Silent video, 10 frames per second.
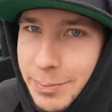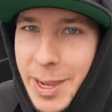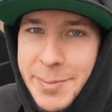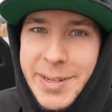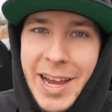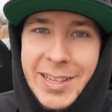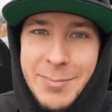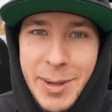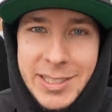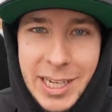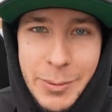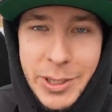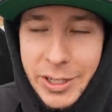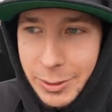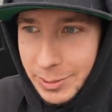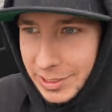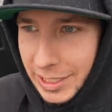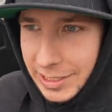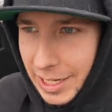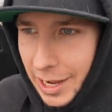Maybe not the best time of the year to be
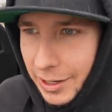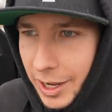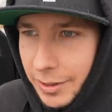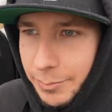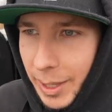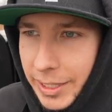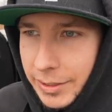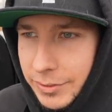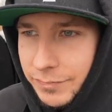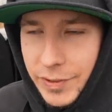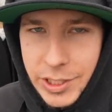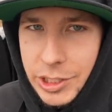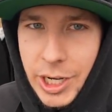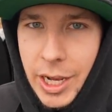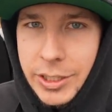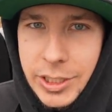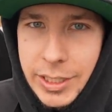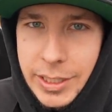testing out bait and fishing challenge like